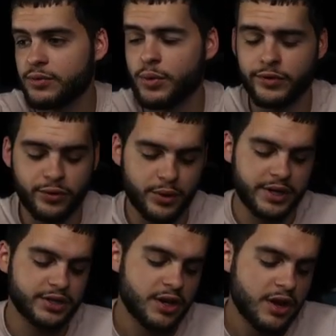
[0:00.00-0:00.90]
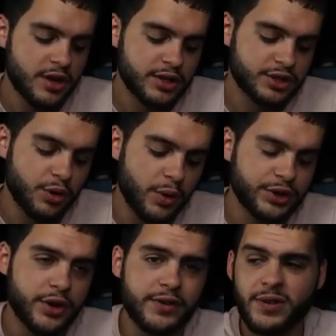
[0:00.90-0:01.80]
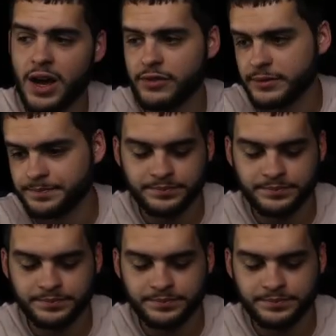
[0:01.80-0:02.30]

140-ish. So 135